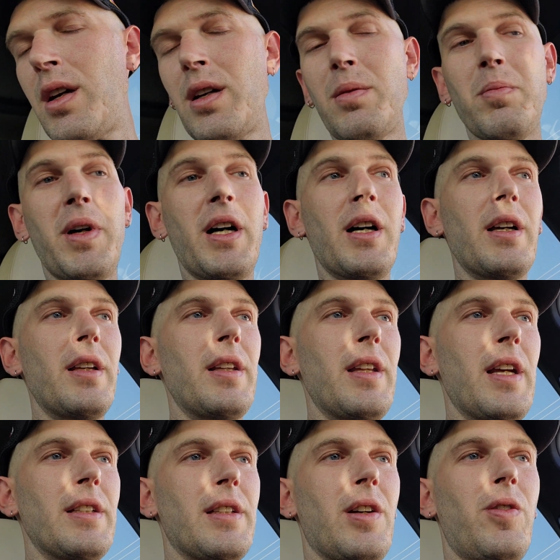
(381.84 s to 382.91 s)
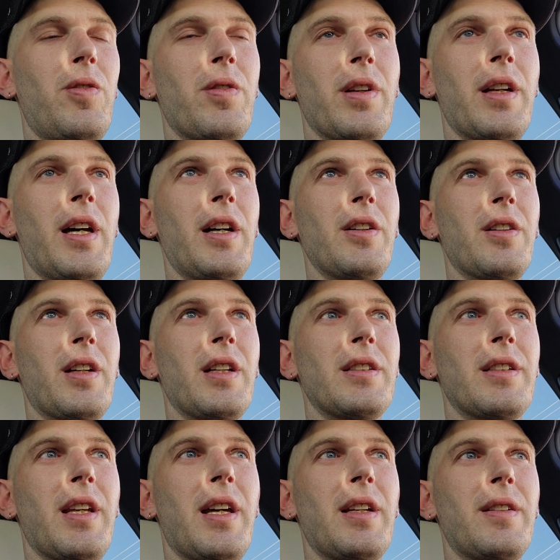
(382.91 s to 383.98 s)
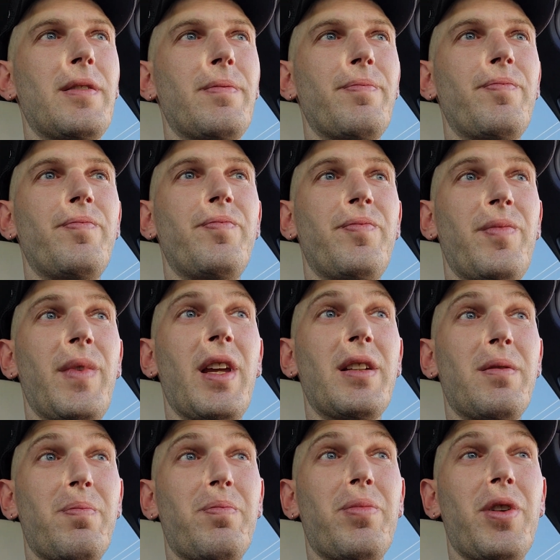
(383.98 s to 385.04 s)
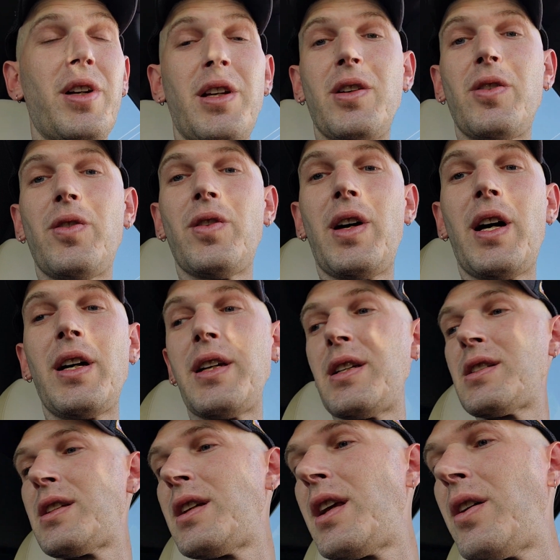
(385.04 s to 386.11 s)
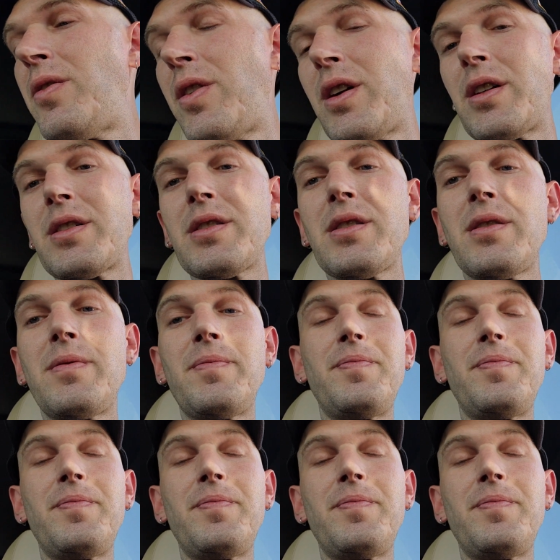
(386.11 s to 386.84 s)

But that's cool to know, because that's pretty cool how easy that works.